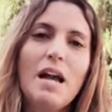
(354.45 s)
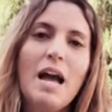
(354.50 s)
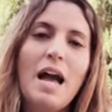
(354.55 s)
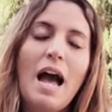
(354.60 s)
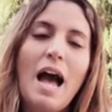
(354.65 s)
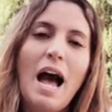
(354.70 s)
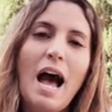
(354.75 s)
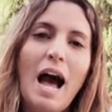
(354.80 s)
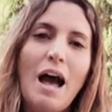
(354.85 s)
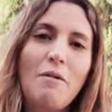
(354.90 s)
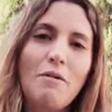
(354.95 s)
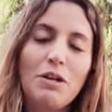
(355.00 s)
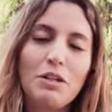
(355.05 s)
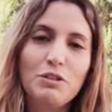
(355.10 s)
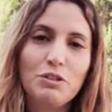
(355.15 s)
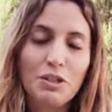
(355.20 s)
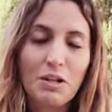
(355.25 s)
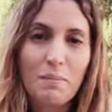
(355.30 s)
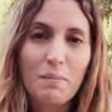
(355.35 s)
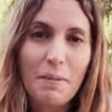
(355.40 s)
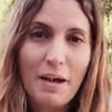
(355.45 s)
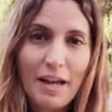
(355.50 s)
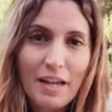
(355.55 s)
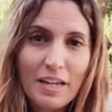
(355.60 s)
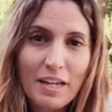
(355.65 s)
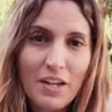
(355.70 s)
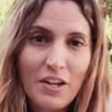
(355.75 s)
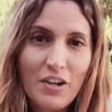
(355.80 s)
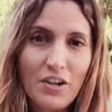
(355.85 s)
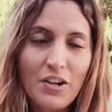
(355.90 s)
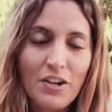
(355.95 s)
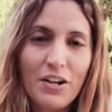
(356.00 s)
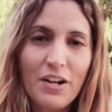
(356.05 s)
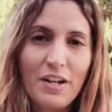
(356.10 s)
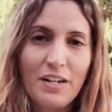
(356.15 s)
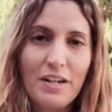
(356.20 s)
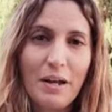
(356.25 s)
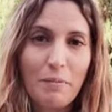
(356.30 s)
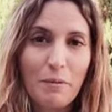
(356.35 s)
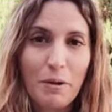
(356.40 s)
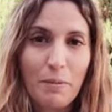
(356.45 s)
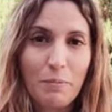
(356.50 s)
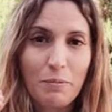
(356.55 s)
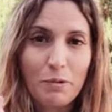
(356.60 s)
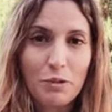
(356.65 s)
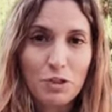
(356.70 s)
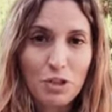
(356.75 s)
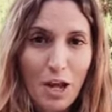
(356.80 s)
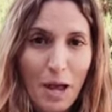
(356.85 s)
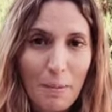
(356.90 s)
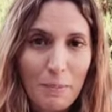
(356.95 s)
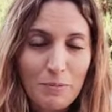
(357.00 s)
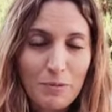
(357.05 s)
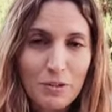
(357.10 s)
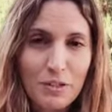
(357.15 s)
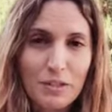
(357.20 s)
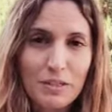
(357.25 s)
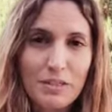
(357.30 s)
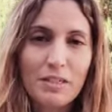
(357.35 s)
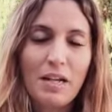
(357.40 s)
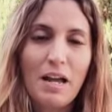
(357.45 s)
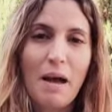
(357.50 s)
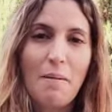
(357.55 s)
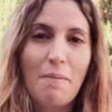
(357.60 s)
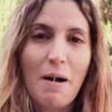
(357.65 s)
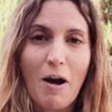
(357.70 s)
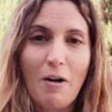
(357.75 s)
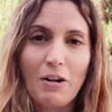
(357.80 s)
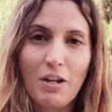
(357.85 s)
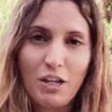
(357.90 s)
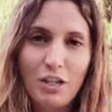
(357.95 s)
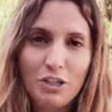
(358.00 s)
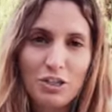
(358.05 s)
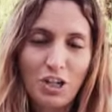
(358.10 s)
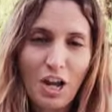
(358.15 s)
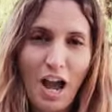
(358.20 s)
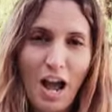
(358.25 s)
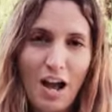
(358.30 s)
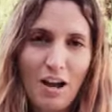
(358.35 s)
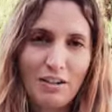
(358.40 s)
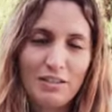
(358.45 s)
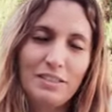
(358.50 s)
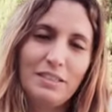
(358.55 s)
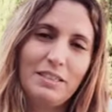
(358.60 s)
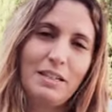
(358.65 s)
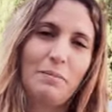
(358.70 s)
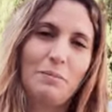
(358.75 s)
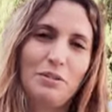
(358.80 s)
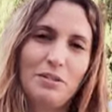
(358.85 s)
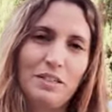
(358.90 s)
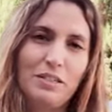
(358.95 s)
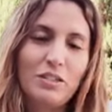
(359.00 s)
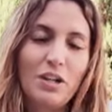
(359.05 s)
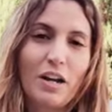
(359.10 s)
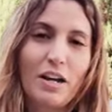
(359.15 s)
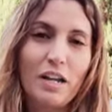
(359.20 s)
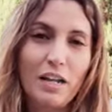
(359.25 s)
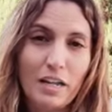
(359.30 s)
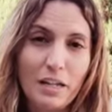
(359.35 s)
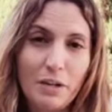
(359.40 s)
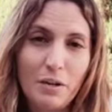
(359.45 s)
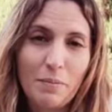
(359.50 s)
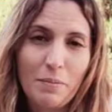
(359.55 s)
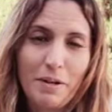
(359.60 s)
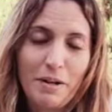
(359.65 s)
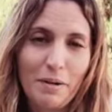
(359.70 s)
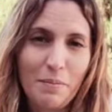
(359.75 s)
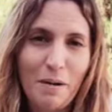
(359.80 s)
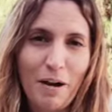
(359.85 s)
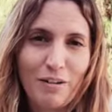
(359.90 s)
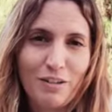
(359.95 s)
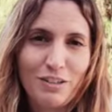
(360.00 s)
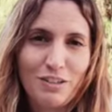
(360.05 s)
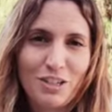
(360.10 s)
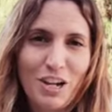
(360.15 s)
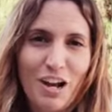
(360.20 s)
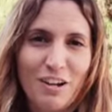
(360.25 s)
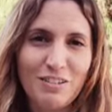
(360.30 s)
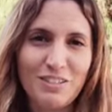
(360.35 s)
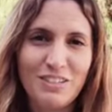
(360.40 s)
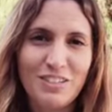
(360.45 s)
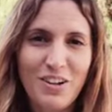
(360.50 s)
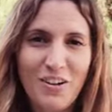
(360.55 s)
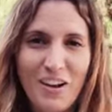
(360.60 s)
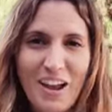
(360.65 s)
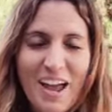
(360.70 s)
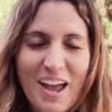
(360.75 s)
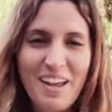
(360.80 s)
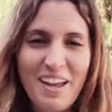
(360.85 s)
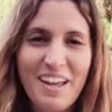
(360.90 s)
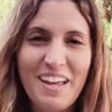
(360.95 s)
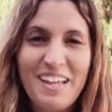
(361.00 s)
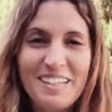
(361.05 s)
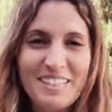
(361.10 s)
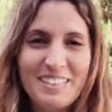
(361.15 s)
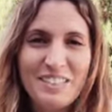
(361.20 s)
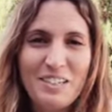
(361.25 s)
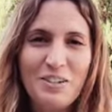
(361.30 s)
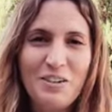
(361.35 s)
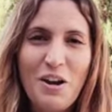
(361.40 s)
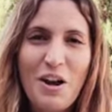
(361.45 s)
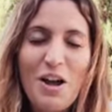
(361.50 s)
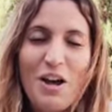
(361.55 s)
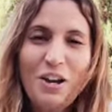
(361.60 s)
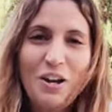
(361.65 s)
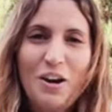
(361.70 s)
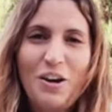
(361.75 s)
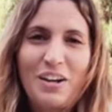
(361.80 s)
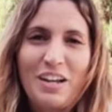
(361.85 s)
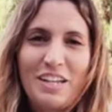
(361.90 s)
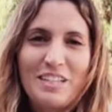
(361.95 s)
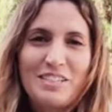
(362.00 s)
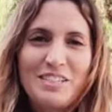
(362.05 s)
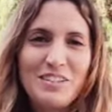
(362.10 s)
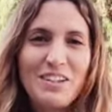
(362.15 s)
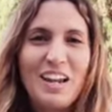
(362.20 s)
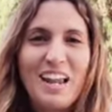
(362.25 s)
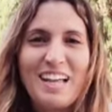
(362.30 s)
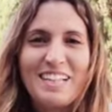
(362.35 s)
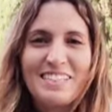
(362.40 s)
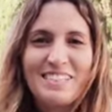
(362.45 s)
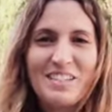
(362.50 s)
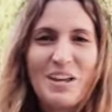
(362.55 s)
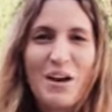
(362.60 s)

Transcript: I want you to come back here, and I'm going to put chapters about each house, and I'm going to talk a little bit about each house. Okay? Deal? Okay, so let's go.